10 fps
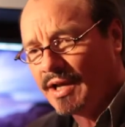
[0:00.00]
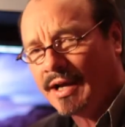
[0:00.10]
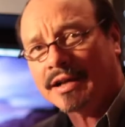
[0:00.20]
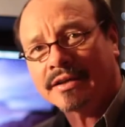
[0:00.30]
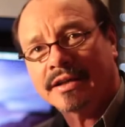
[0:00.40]

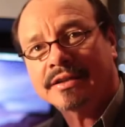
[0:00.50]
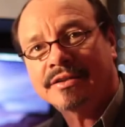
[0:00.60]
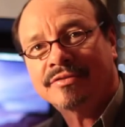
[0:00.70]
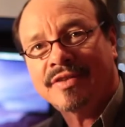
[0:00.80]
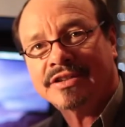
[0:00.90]
holiday
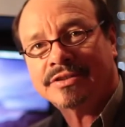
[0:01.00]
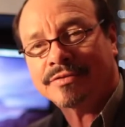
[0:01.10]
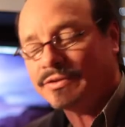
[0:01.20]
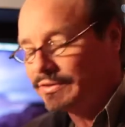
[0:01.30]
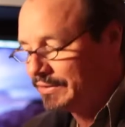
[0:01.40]

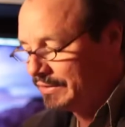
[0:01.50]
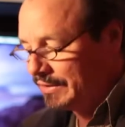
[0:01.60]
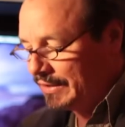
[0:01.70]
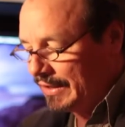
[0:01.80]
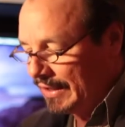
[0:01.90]
festival,
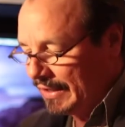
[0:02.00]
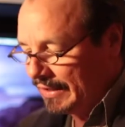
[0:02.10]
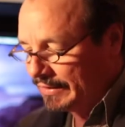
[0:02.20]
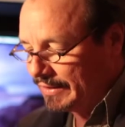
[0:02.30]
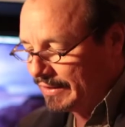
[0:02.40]

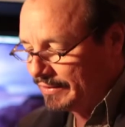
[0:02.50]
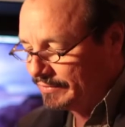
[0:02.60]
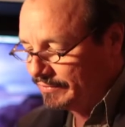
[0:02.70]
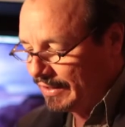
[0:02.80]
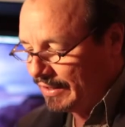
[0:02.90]
and
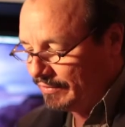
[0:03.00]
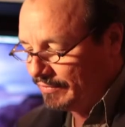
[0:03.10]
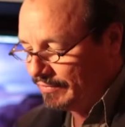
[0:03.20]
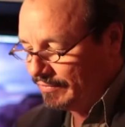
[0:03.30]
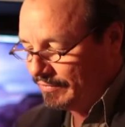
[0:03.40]

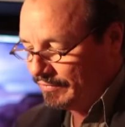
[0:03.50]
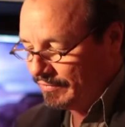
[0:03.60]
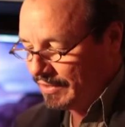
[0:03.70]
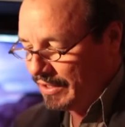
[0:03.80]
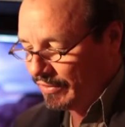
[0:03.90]

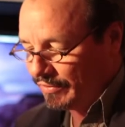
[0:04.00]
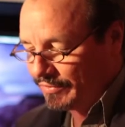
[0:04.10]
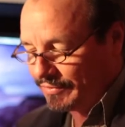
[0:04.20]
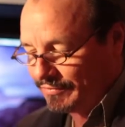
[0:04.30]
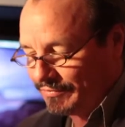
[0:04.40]
here
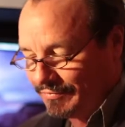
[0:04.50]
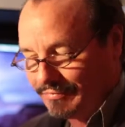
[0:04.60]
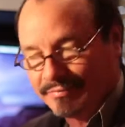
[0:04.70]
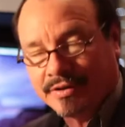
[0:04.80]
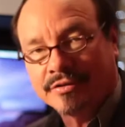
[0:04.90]
are
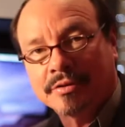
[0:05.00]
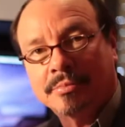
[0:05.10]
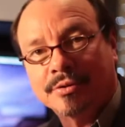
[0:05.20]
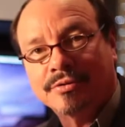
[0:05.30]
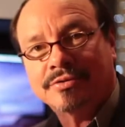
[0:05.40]
the
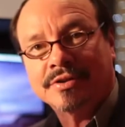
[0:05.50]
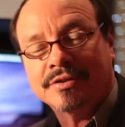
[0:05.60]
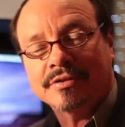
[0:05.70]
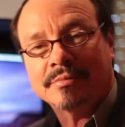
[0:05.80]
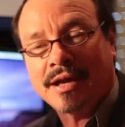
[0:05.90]
booths, and
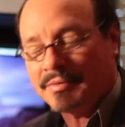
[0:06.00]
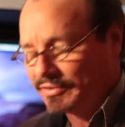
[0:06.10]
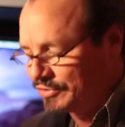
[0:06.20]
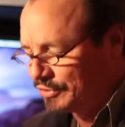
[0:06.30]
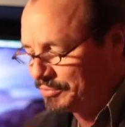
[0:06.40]
here are
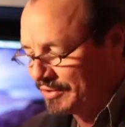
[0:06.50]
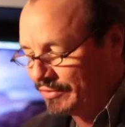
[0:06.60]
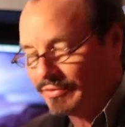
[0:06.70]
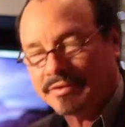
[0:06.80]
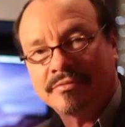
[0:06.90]

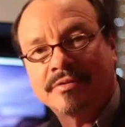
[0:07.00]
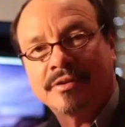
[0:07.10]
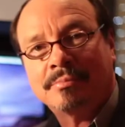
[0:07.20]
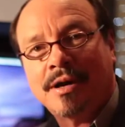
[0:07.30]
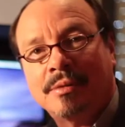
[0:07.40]

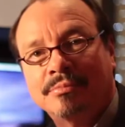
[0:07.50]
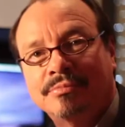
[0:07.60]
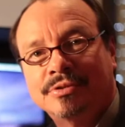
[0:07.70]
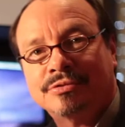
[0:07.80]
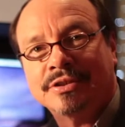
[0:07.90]
the palm
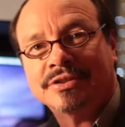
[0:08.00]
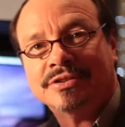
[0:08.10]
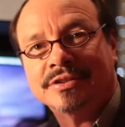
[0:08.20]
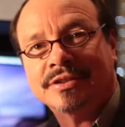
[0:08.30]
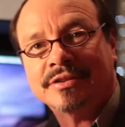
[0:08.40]

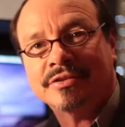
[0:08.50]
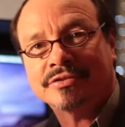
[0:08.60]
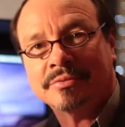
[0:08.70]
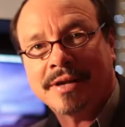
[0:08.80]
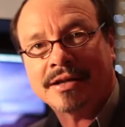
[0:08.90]
trees, and
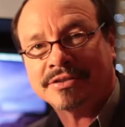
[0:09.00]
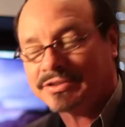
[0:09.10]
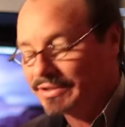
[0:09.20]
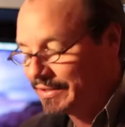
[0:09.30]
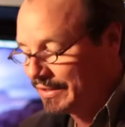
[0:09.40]
here's the
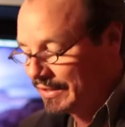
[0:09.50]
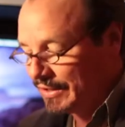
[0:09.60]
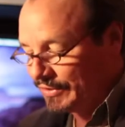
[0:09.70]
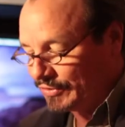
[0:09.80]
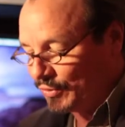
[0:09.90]
mountains.
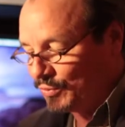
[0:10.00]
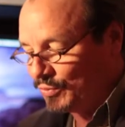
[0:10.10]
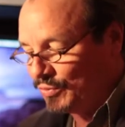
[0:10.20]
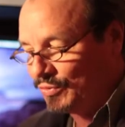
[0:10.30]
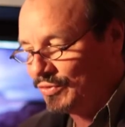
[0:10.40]
So
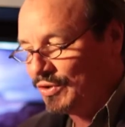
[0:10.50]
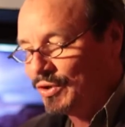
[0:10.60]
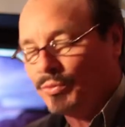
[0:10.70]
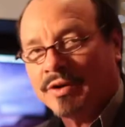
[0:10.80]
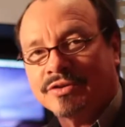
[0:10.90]

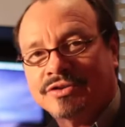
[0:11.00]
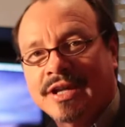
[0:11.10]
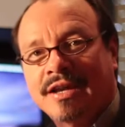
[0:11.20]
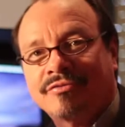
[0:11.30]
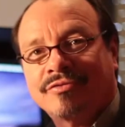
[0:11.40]
we
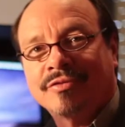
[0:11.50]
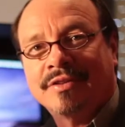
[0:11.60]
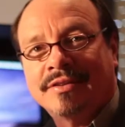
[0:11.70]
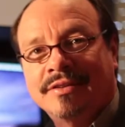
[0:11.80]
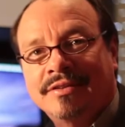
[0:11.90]
understand
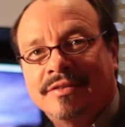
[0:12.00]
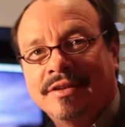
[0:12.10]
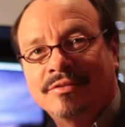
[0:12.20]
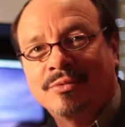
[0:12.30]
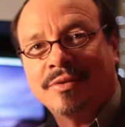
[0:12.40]
that
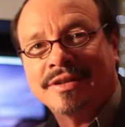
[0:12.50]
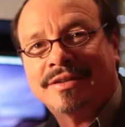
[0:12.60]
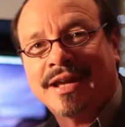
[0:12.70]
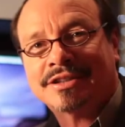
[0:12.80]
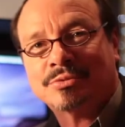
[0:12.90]
when the
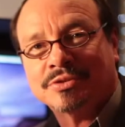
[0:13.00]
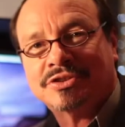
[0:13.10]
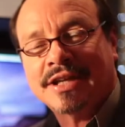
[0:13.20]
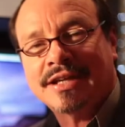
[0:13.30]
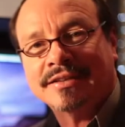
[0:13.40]
text was
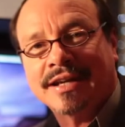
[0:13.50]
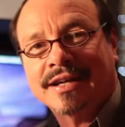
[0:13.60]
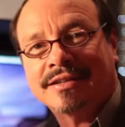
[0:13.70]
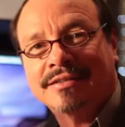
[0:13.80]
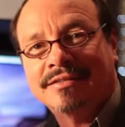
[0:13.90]
saying
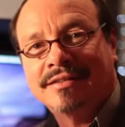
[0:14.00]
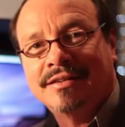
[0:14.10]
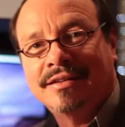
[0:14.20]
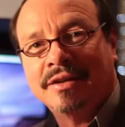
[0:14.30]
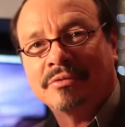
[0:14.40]
that,
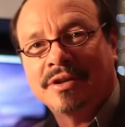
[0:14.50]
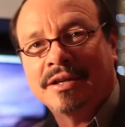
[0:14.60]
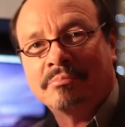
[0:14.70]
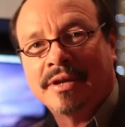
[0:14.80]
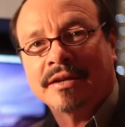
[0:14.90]

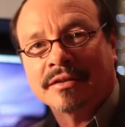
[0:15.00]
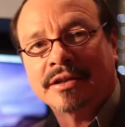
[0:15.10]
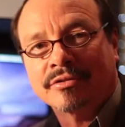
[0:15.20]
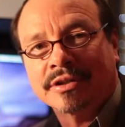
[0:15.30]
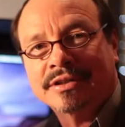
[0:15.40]
it meant it
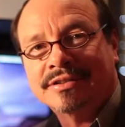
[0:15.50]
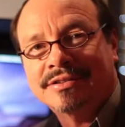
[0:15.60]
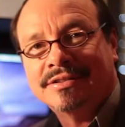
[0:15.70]
literally.